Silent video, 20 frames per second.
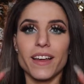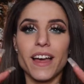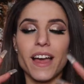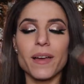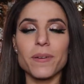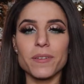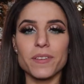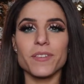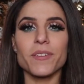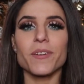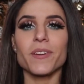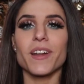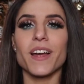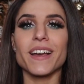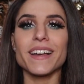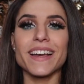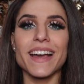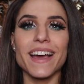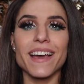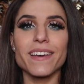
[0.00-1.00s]
Hi, what's going
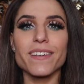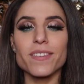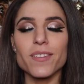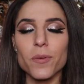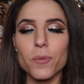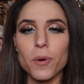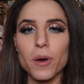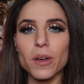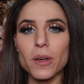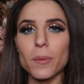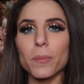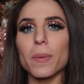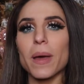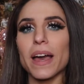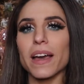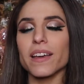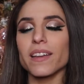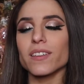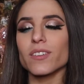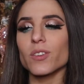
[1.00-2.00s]
on, guys? Welcome
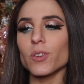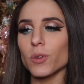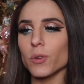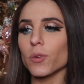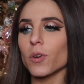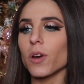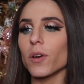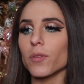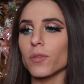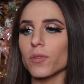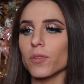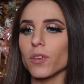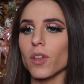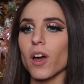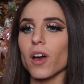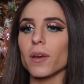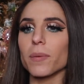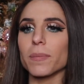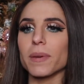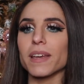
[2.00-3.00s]
back to
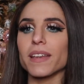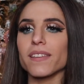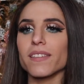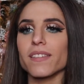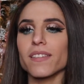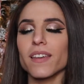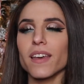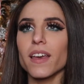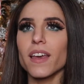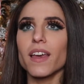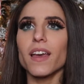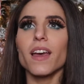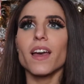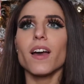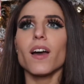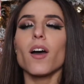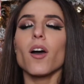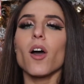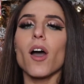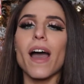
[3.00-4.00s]
Vlogmas.
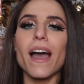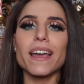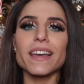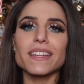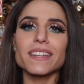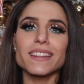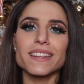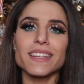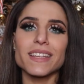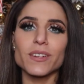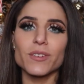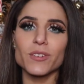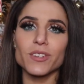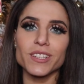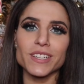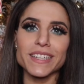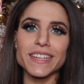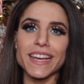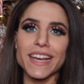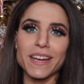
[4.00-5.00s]
I
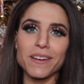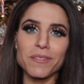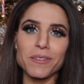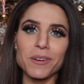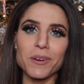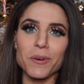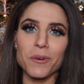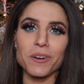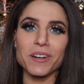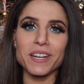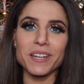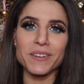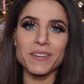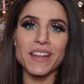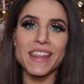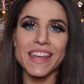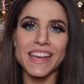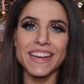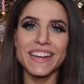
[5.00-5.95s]
literally hate recording. You